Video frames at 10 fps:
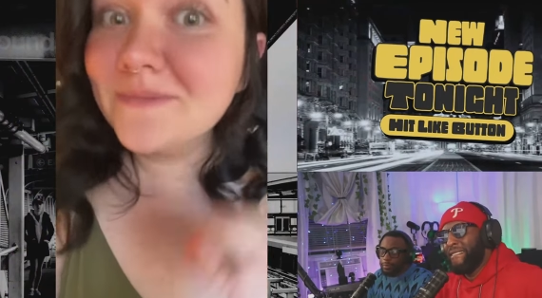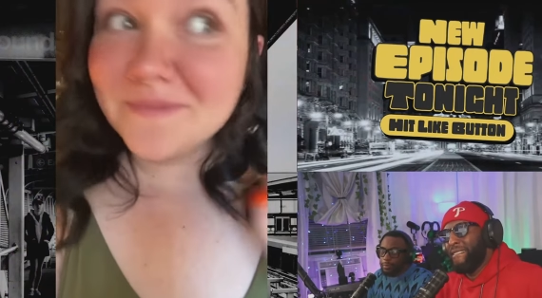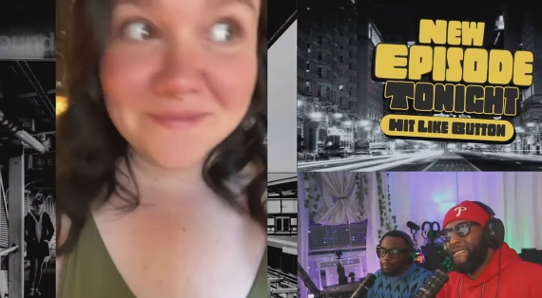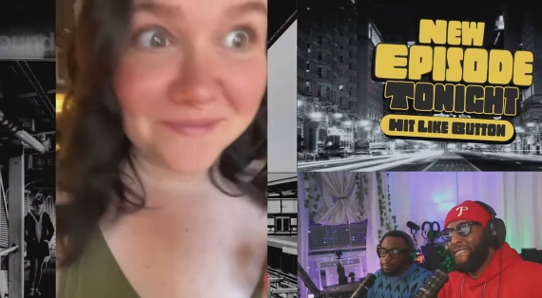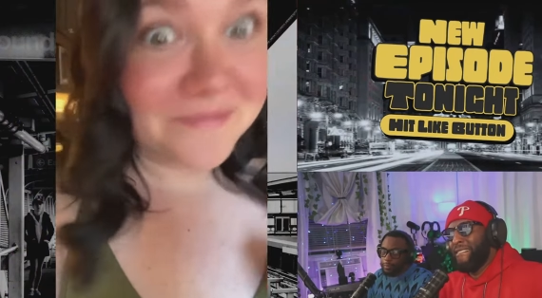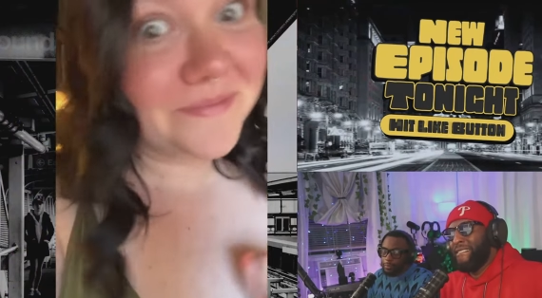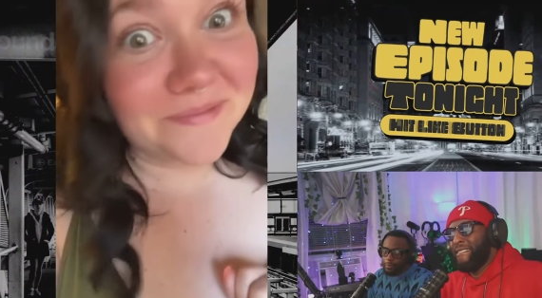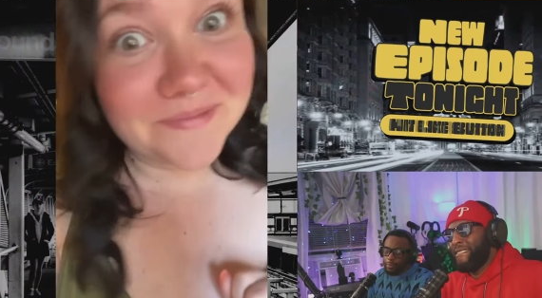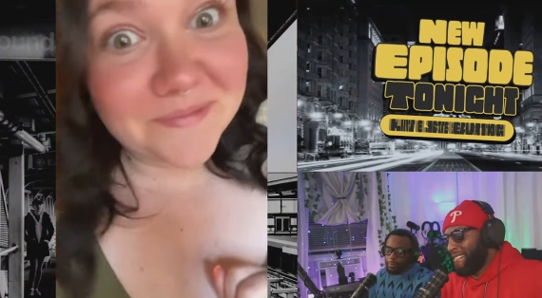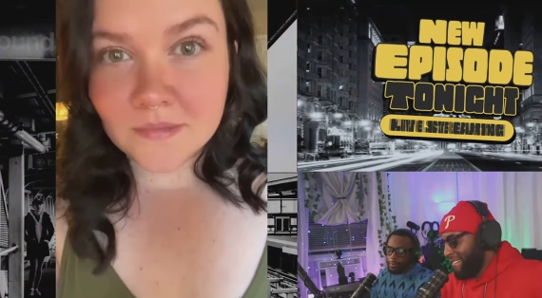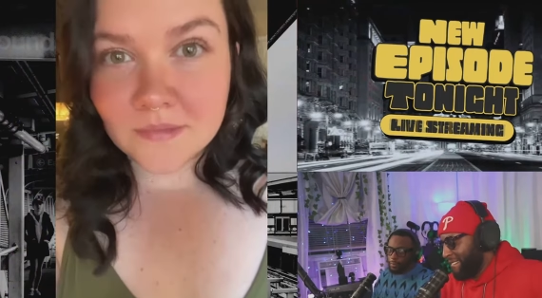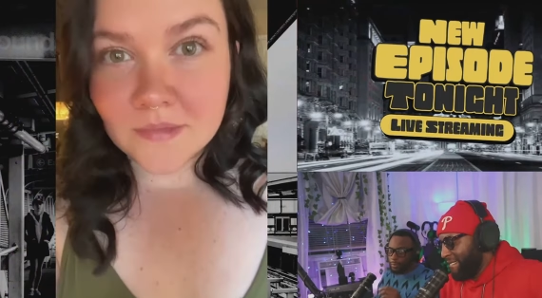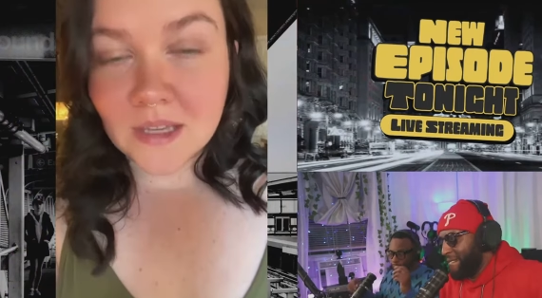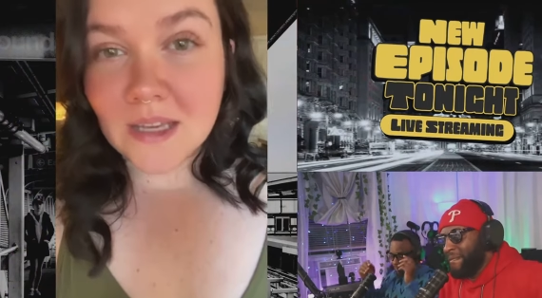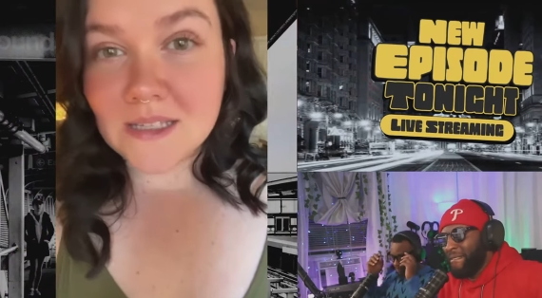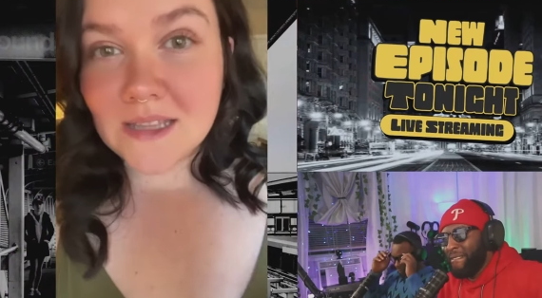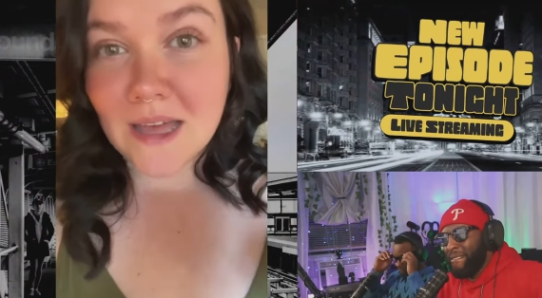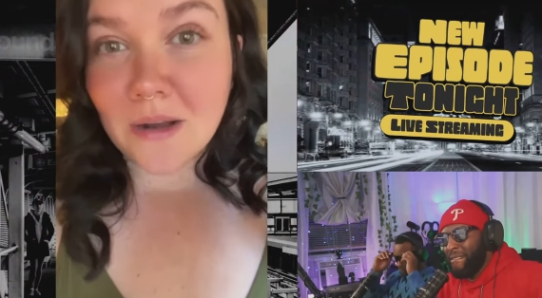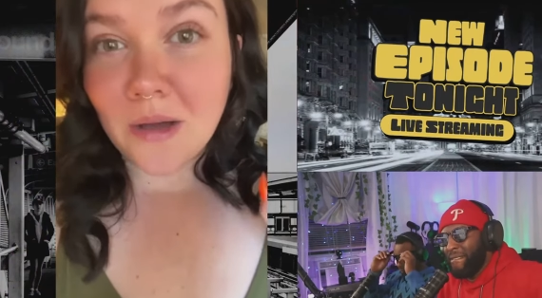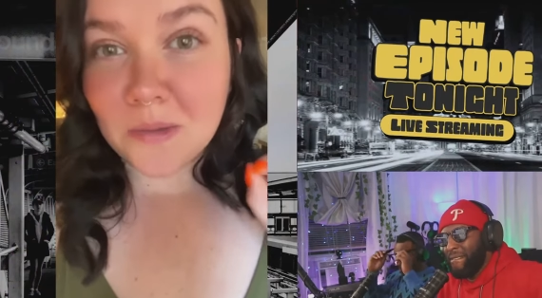Speaker 1: is
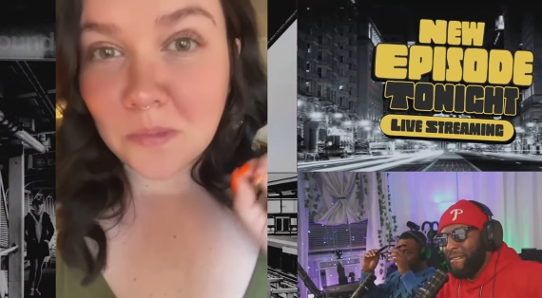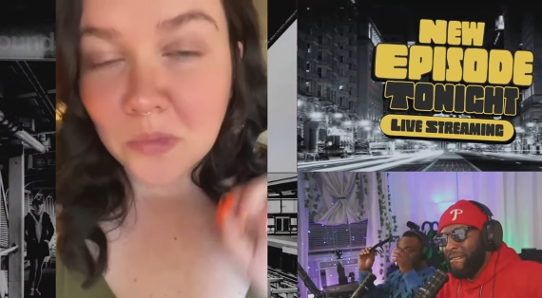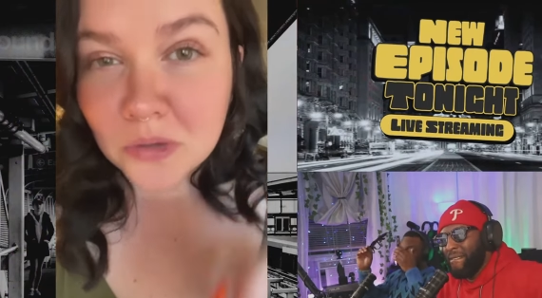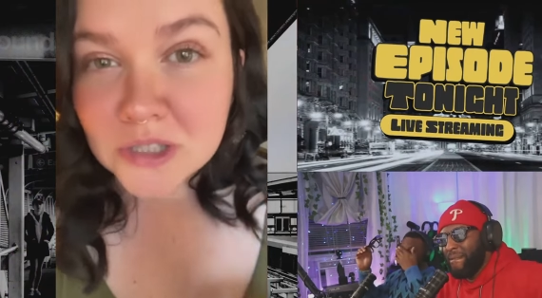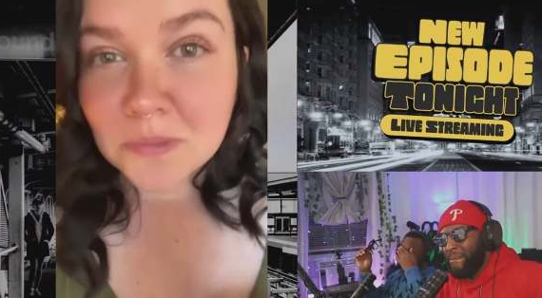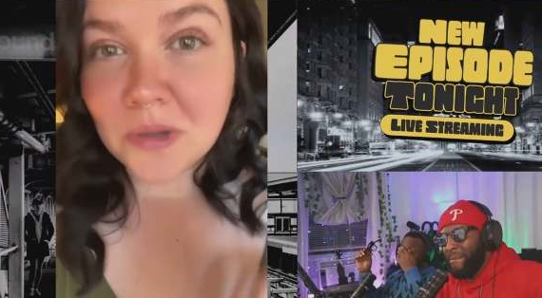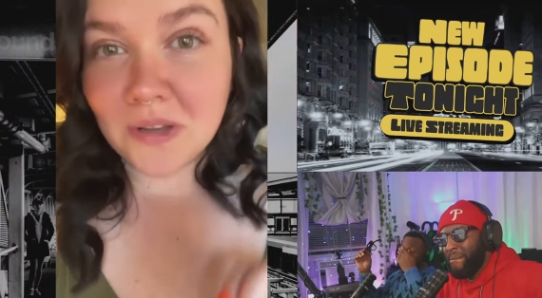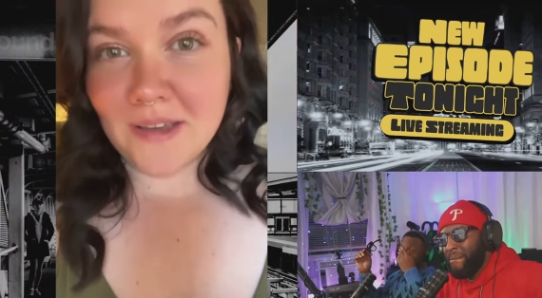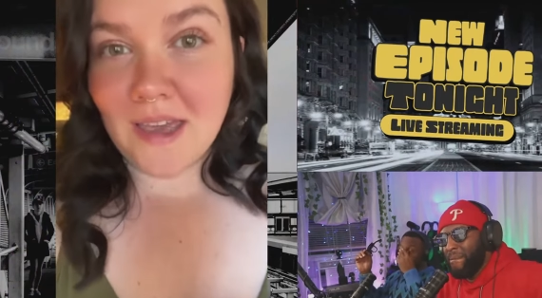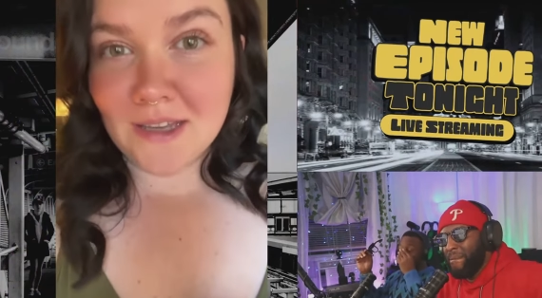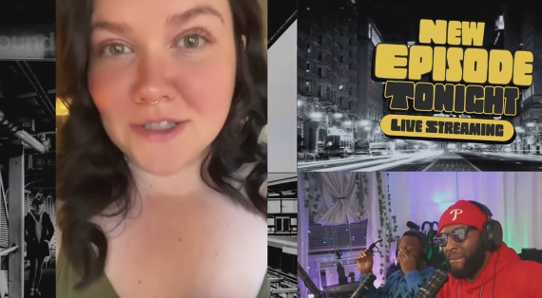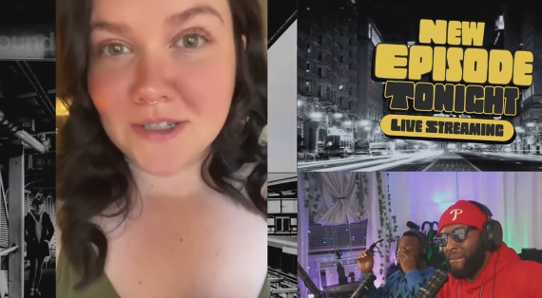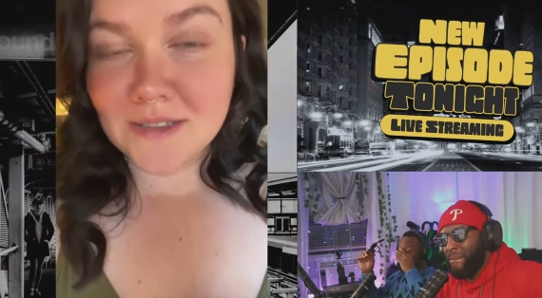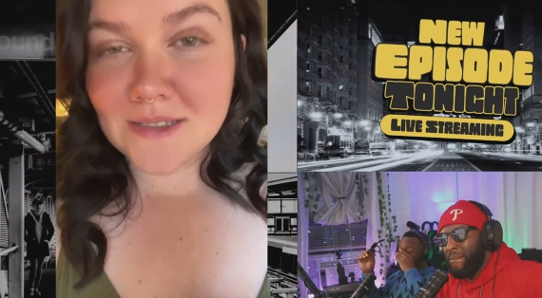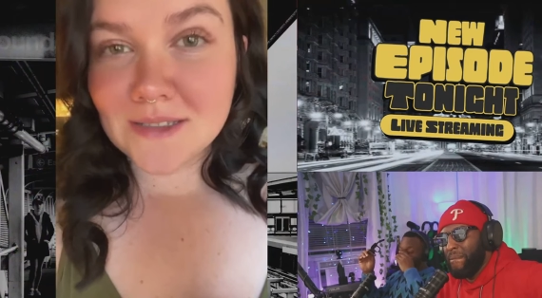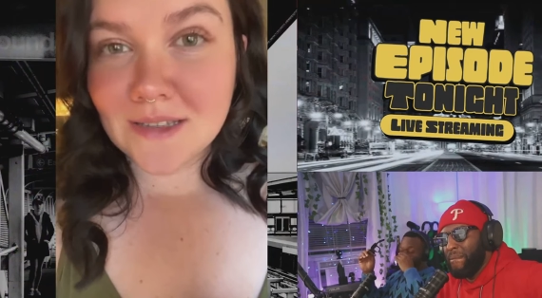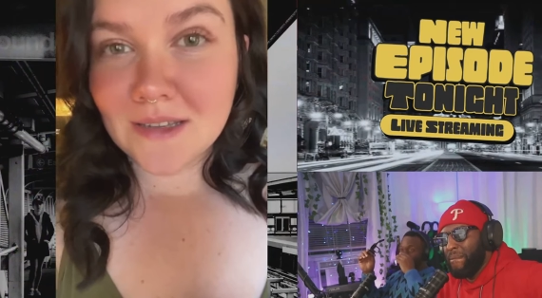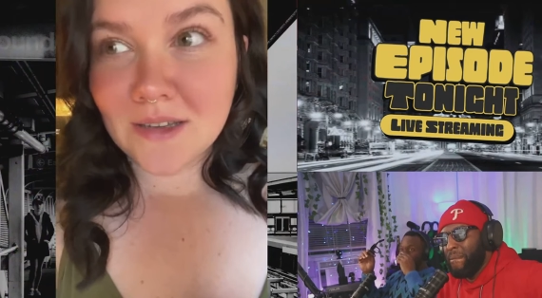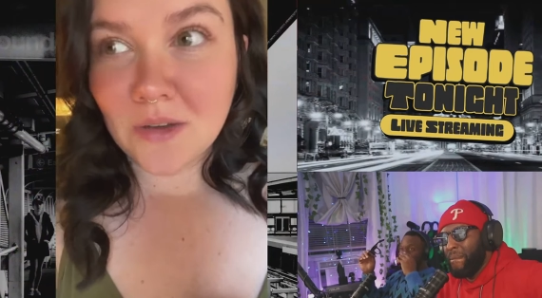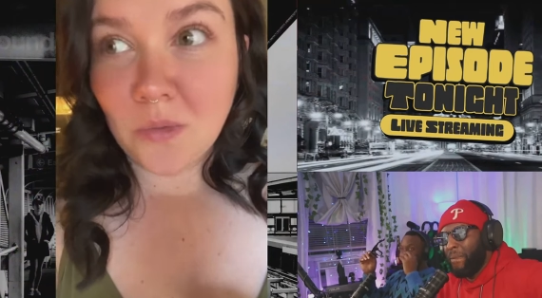that on multiple occasions,
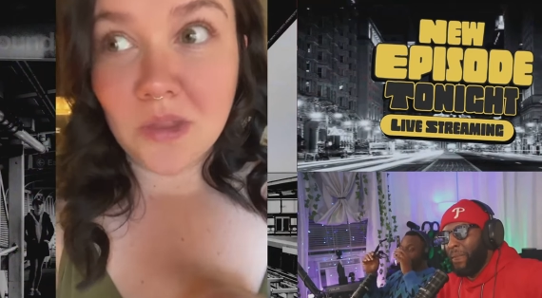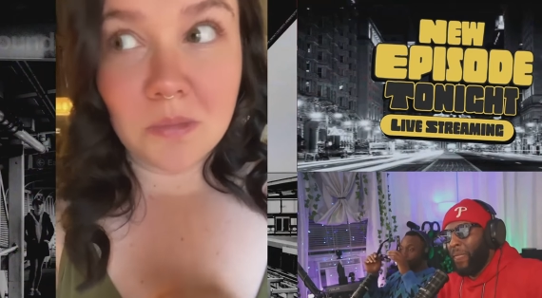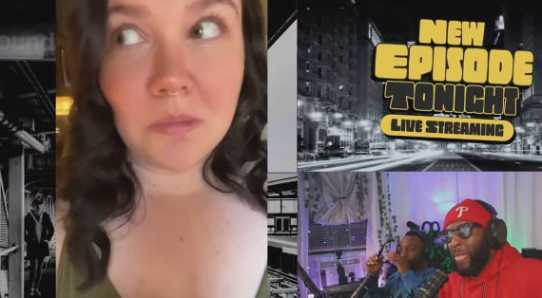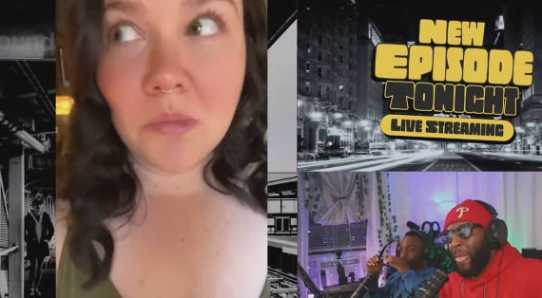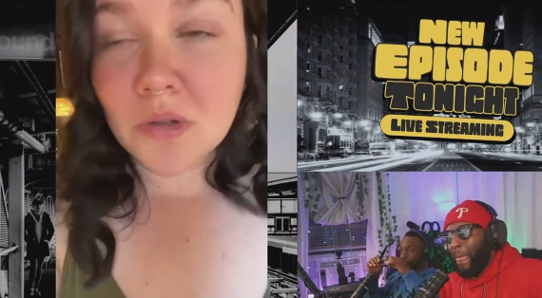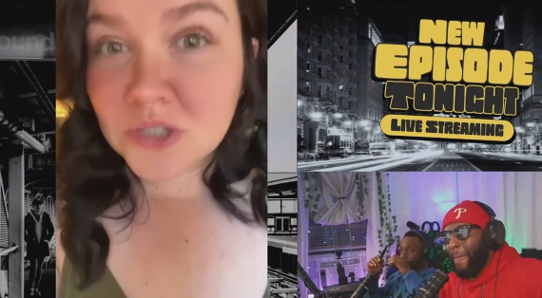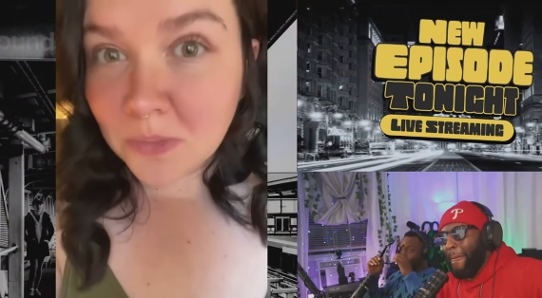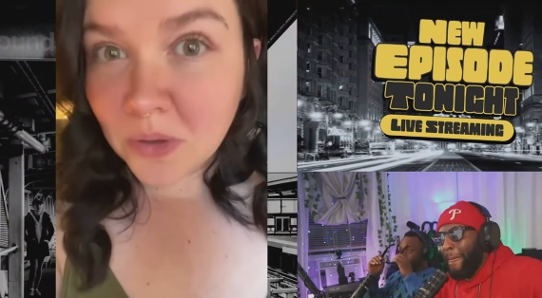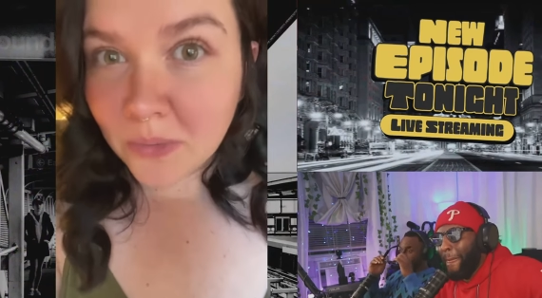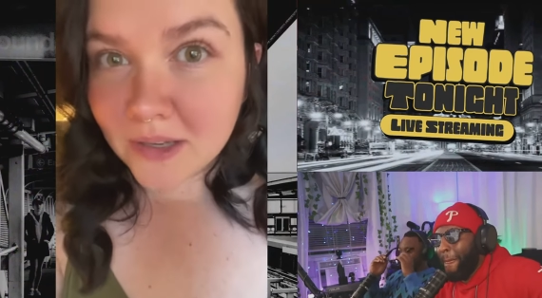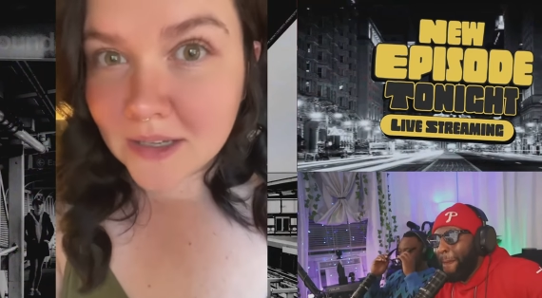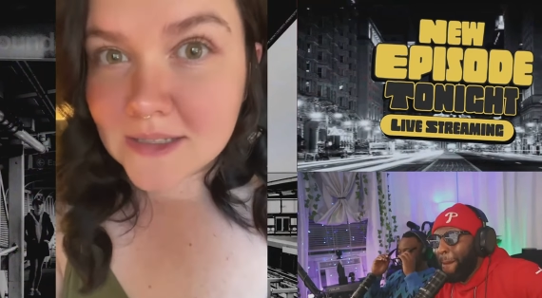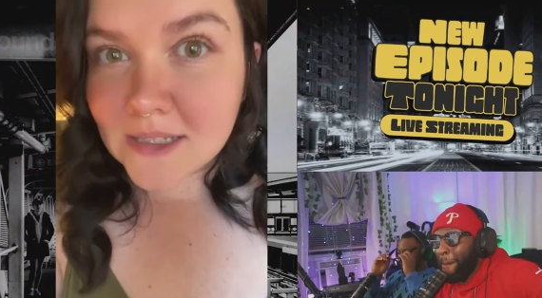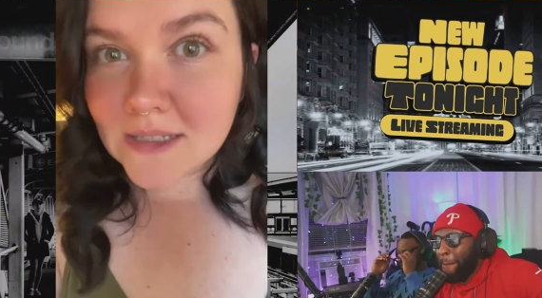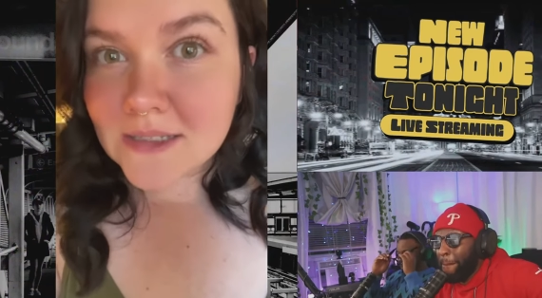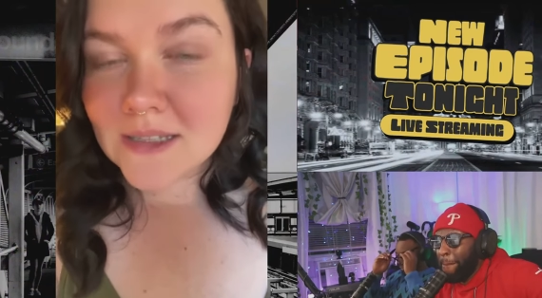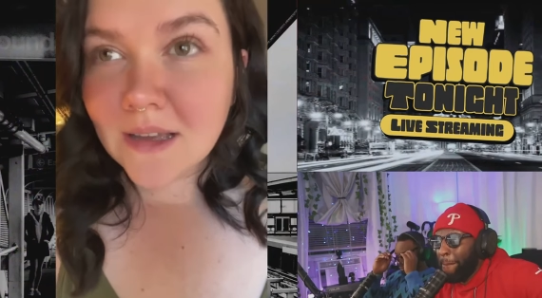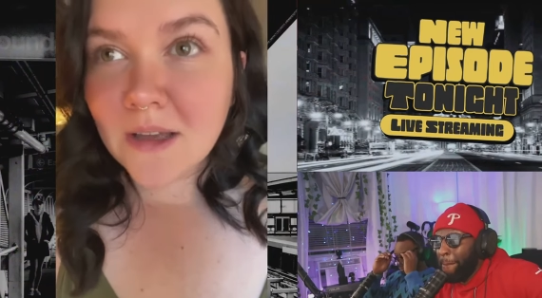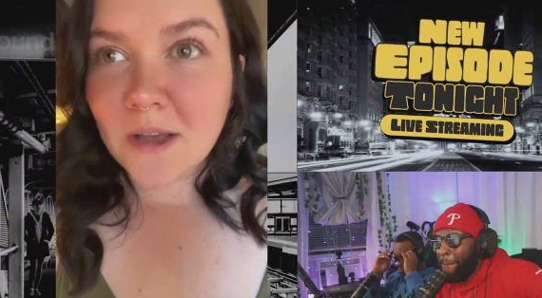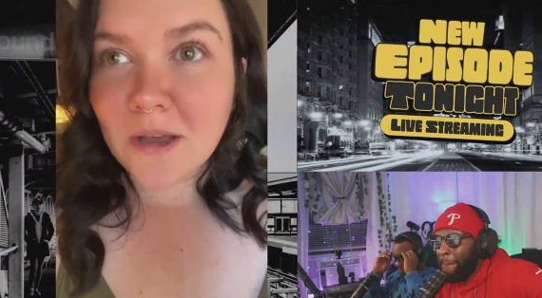with multiple witnesses,